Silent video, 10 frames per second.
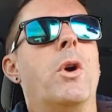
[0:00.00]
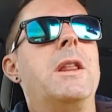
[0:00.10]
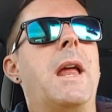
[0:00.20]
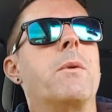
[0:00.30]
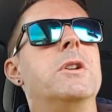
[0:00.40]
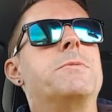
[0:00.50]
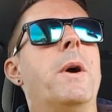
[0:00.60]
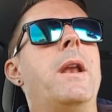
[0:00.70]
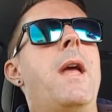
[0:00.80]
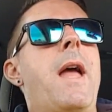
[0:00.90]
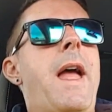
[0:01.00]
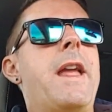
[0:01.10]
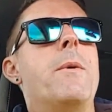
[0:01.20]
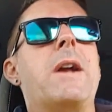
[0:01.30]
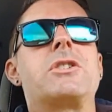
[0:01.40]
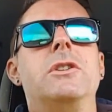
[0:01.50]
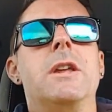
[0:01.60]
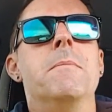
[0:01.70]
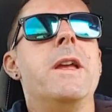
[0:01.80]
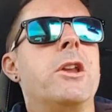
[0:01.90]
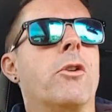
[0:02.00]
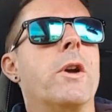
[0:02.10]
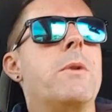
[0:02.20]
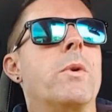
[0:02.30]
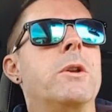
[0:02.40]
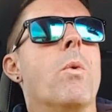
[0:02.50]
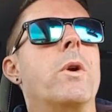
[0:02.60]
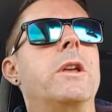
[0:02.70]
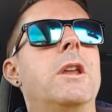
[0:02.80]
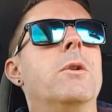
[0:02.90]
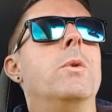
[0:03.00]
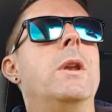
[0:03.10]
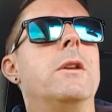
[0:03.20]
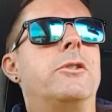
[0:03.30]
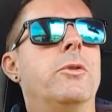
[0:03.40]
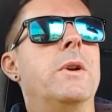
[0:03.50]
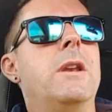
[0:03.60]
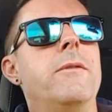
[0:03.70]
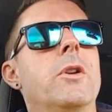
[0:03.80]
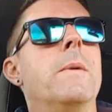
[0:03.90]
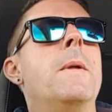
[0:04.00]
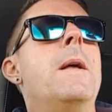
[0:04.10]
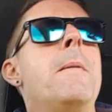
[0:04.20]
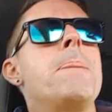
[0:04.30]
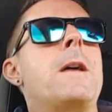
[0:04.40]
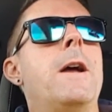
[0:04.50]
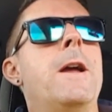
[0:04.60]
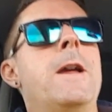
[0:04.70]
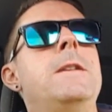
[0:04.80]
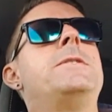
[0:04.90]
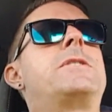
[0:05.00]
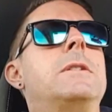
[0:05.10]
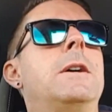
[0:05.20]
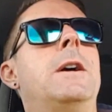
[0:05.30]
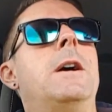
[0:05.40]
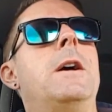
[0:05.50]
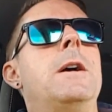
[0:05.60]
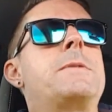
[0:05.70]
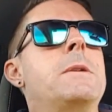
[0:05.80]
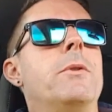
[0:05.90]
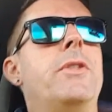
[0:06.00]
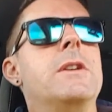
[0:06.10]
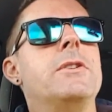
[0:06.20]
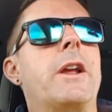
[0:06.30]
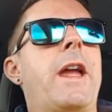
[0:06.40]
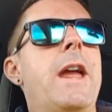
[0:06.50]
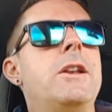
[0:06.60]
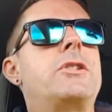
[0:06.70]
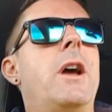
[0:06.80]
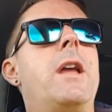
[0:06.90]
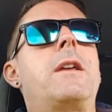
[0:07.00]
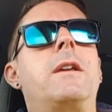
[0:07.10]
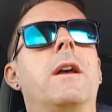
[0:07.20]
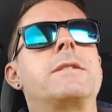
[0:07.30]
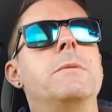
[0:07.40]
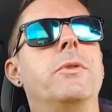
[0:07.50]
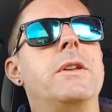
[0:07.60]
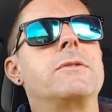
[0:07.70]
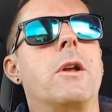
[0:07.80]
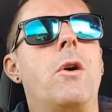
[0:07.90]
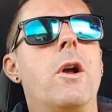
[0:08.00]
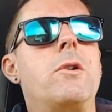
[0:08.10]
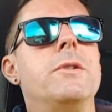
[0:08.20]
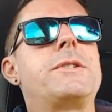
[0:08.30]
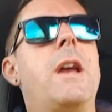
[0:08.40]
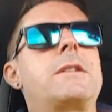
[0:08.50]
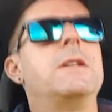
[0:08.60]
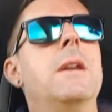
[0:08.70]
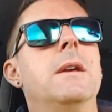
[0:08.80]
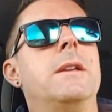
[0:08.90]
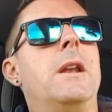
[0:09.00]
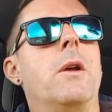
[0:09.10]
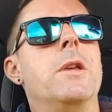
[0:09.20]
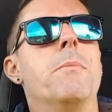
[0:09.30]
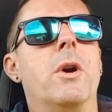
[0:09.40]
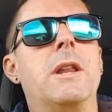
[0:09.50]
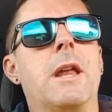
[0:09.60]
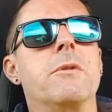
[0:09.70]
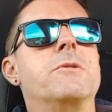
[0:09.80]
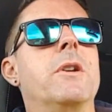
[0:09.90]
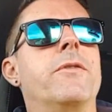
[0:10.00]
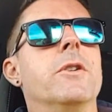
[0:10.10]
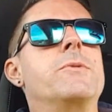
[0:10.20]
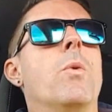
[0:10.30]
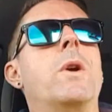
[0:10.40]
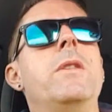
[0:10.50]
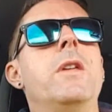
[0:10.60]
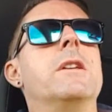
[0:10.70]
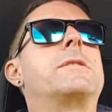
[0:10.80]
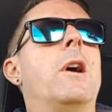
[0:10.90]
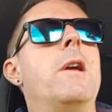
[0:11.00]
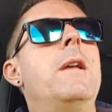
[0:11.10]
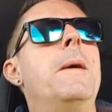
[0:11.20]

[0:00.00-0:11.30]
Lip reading: body language, but how you actually meet and greet when you're walking into an interview. And simple things like a handshake, simple things like eye contact, your body language when you first walk in there. So